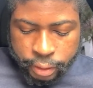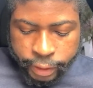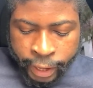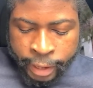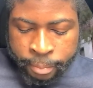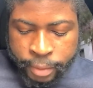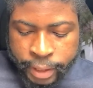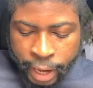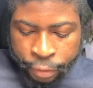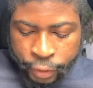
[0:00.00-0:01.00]
came
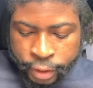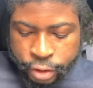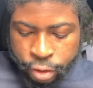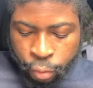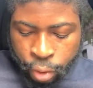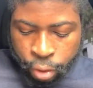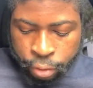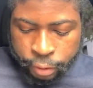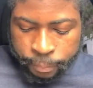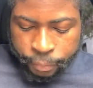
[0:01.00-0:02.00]
death into the world,